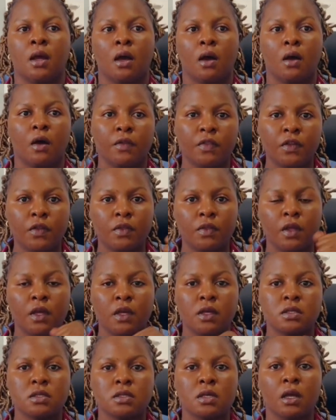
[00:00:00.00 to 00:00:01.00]
Other
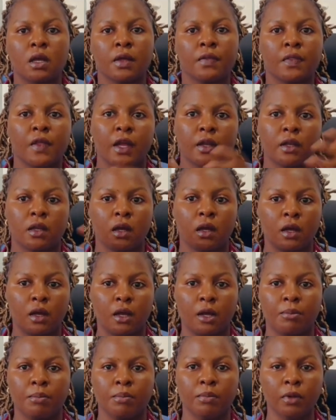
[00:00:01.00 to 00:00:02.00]
things that
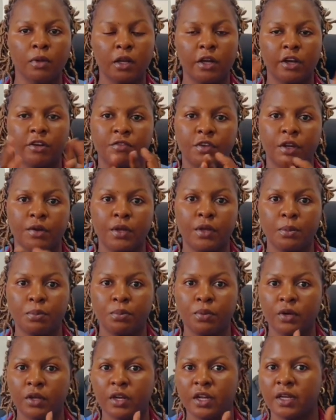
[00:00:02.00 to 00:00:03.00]
are very
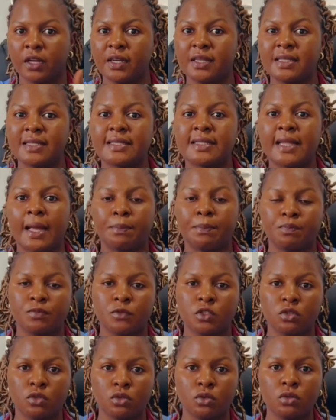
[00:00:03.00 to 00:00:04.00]
important is step
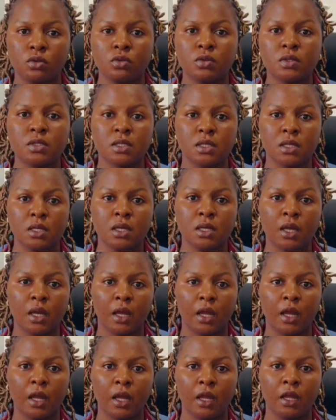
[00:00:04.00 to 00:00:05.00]
2
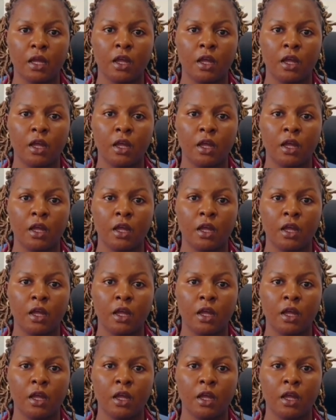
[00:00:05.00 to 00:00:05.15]
CK